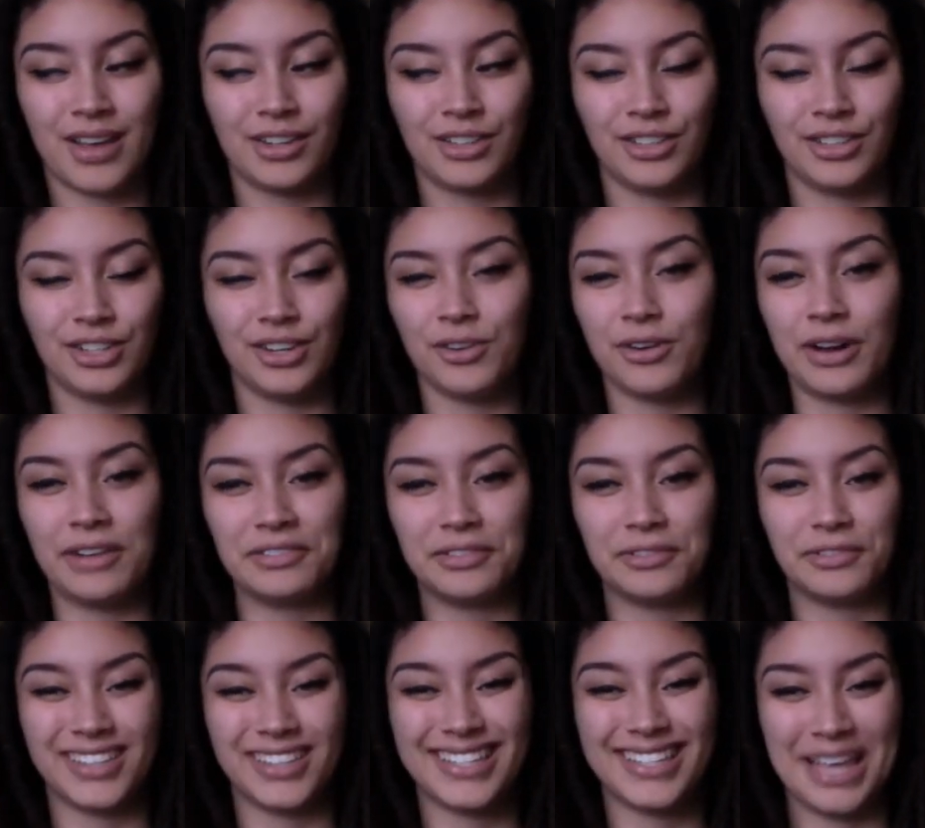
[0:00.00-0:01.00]
You don't have to
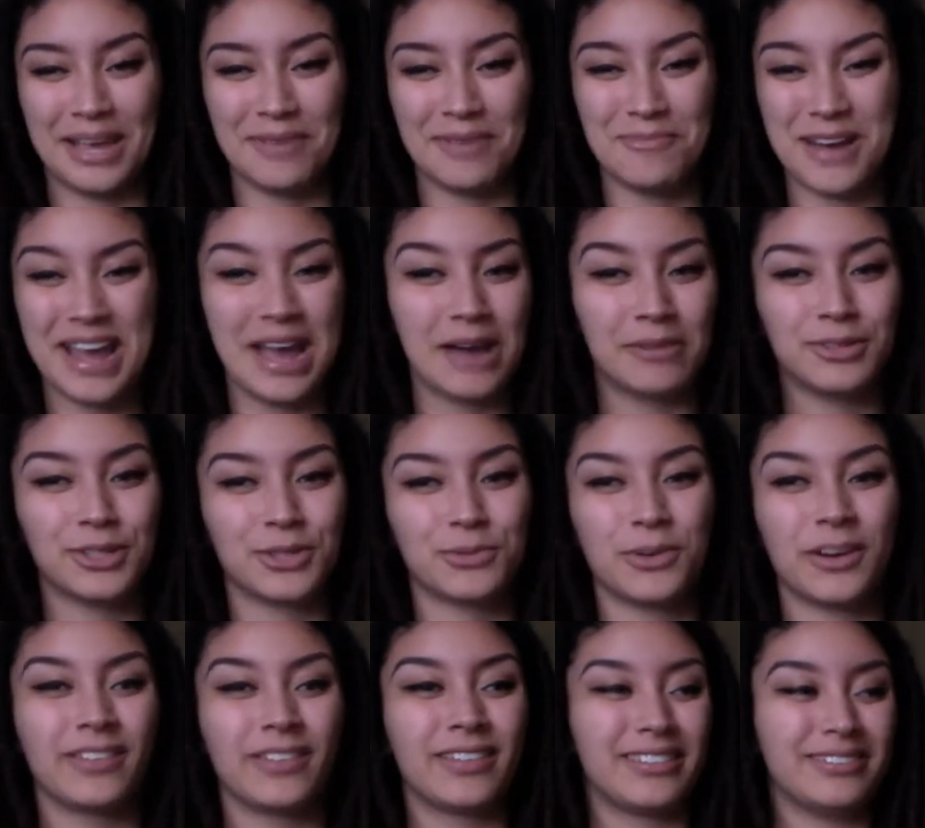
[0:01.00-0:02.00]
feel the same way. I'm just
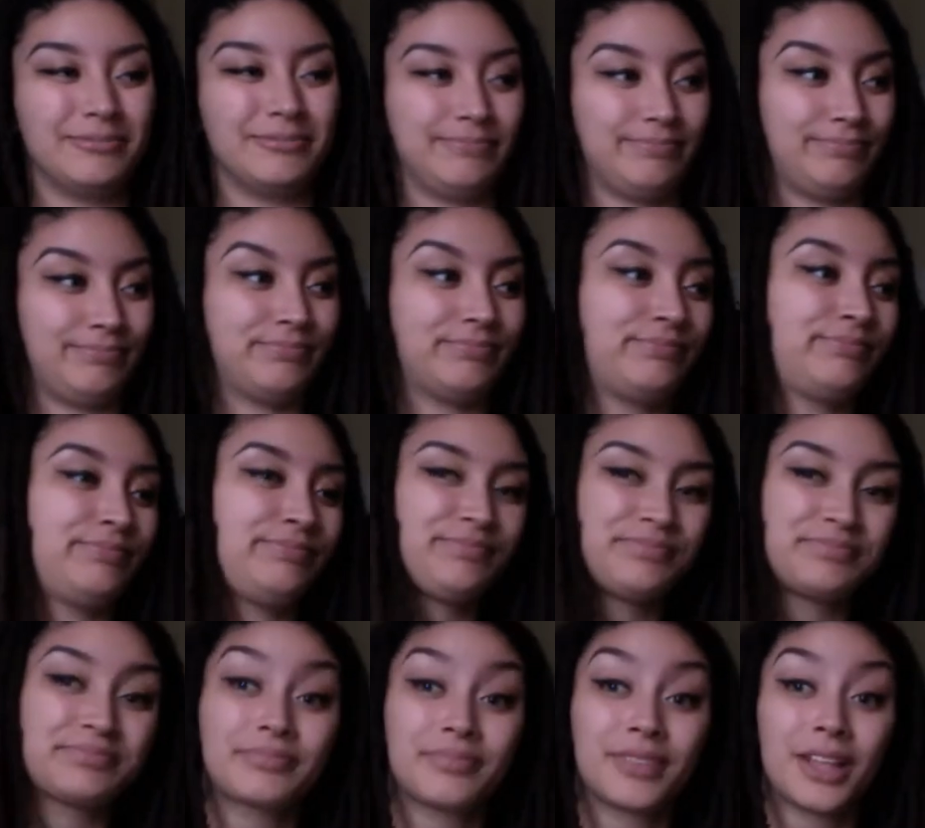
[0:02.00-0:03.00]
weird.
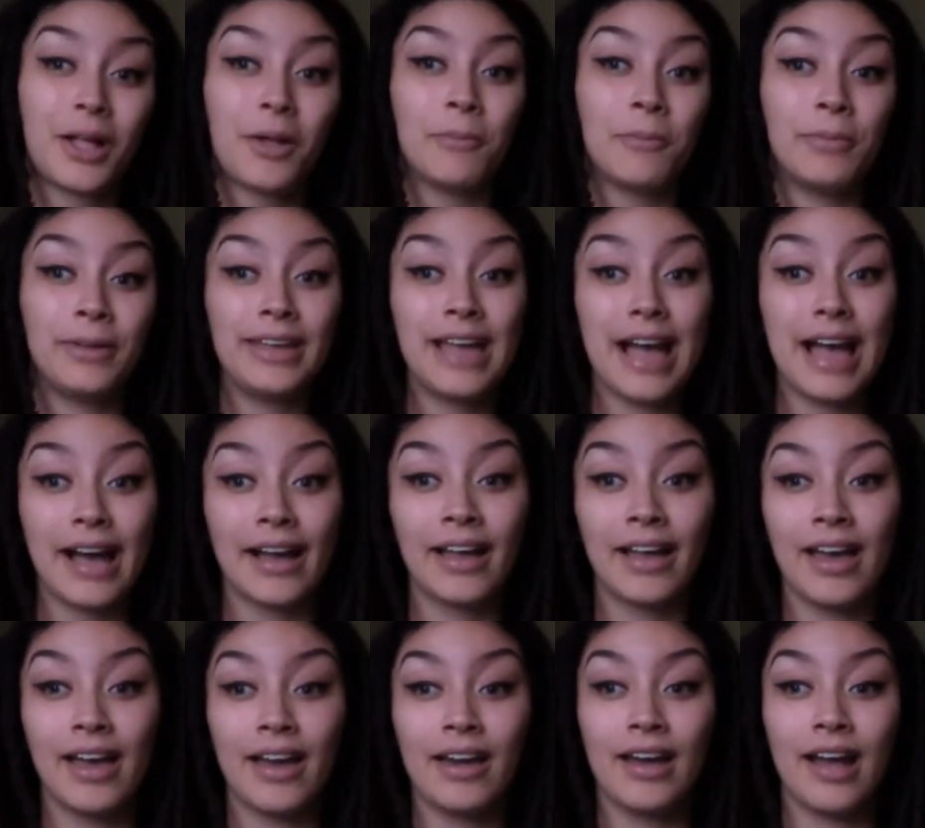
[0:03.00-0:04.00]
But yeah,
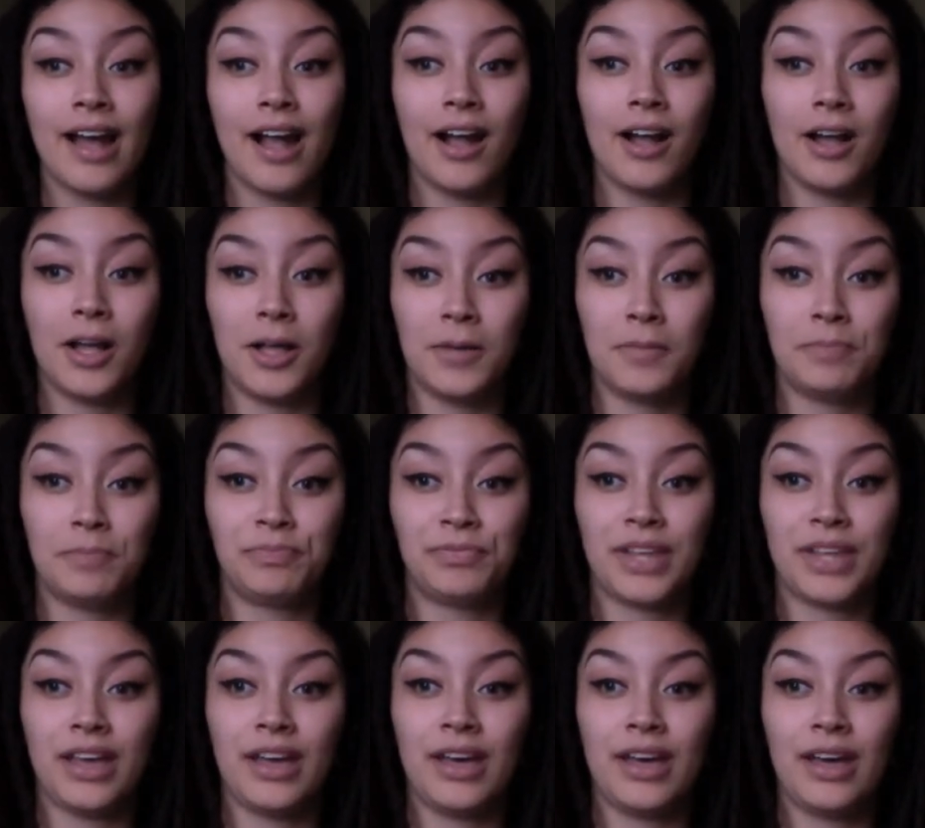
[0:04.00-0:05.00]

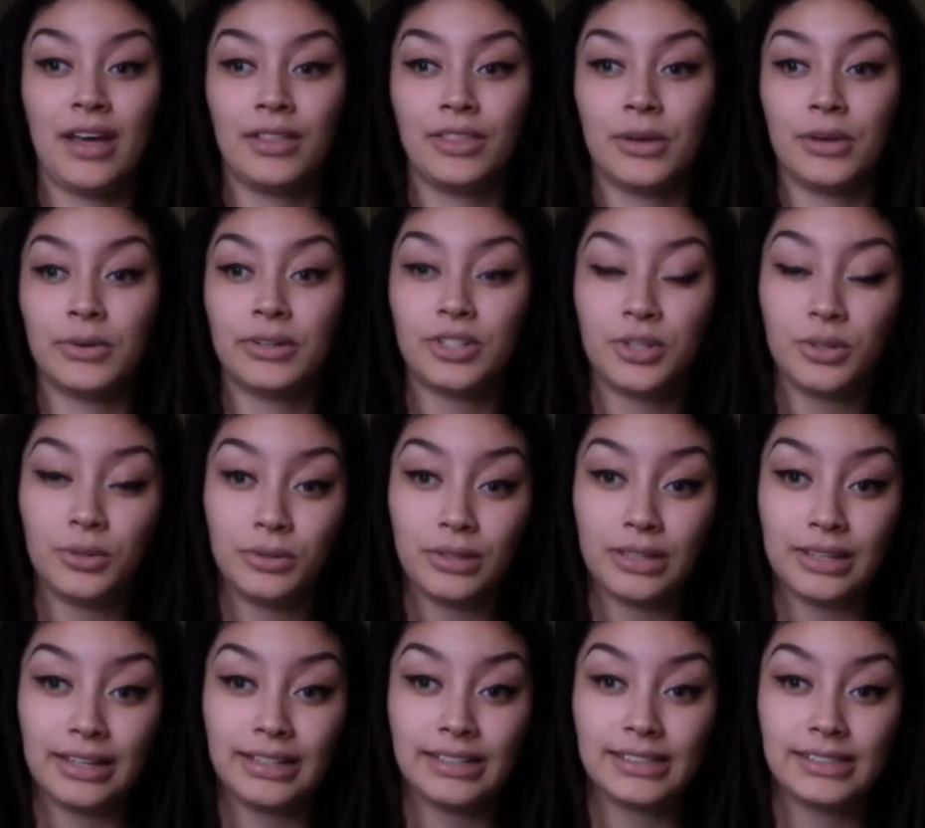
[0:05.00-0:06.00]
there were two
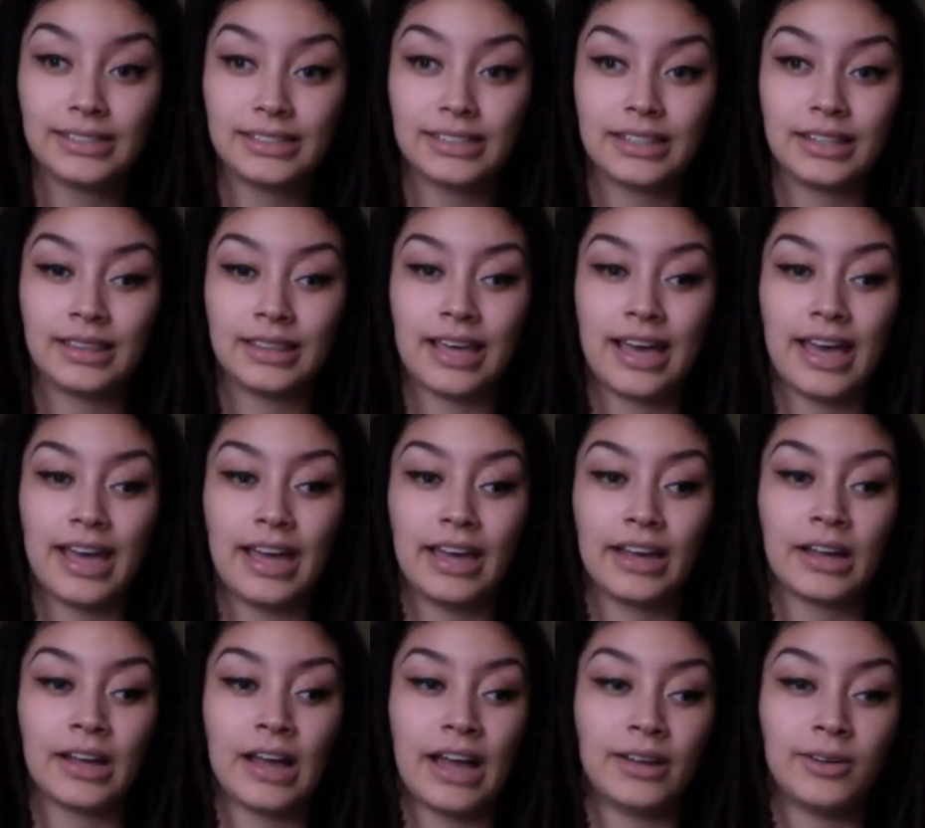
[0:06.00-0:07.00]
things
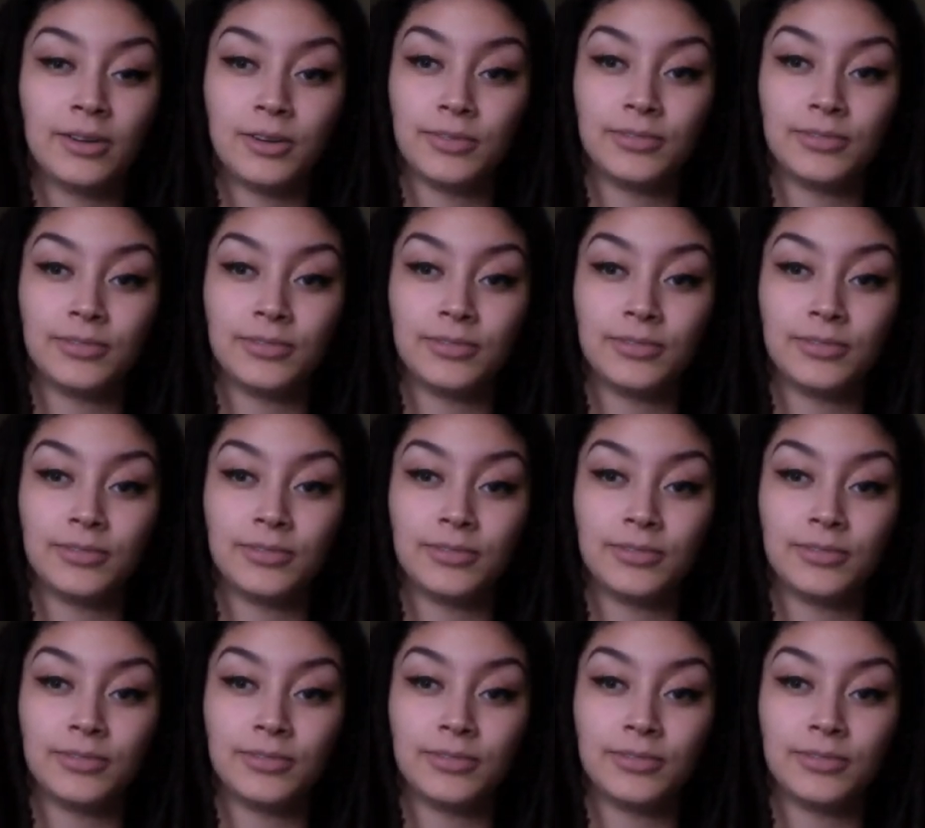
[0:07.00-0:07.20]
that I could have